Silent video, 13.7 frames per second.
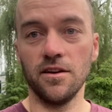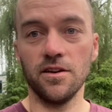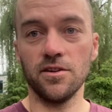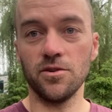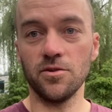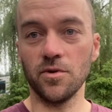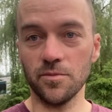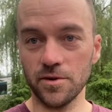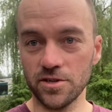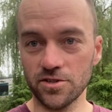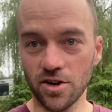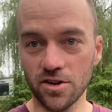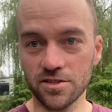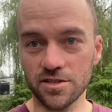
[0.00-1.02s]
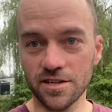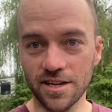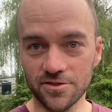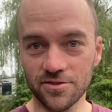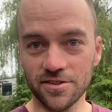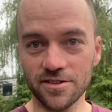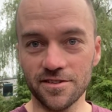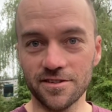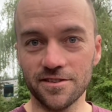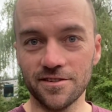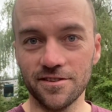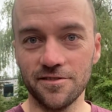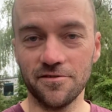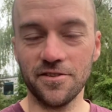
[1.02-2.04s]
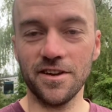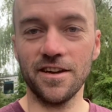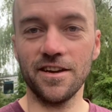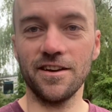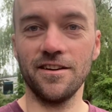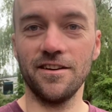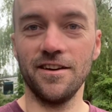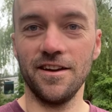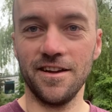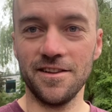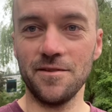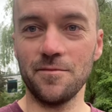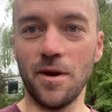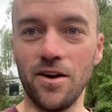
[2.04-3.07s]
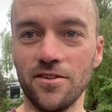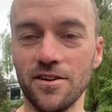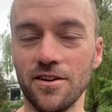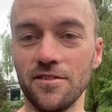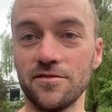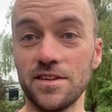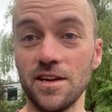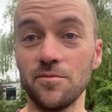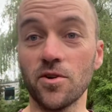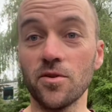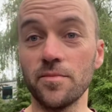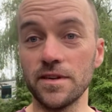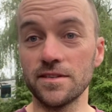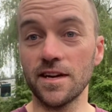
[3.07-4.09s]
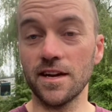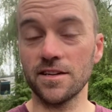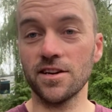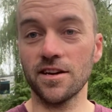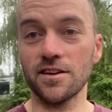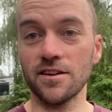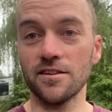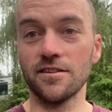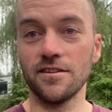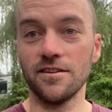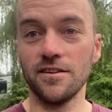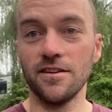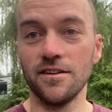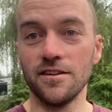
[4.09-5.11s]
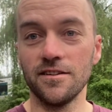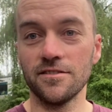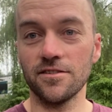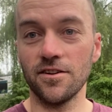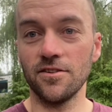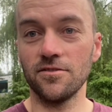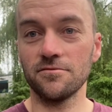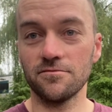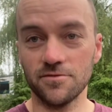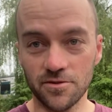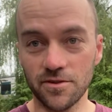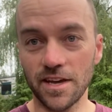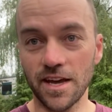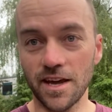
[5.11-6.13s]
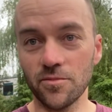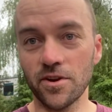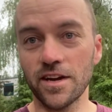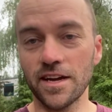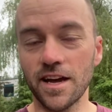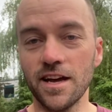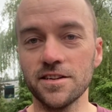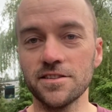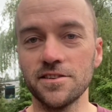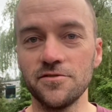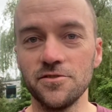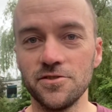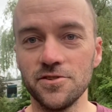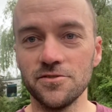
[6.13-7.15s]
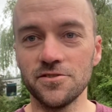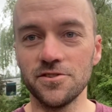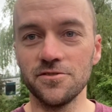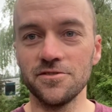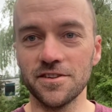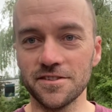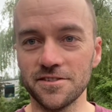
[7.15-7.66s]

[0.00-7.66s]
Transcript: you will be charged an interest fee in the amount of 10 burpees at check-in. So you can bring cash if you choose to, just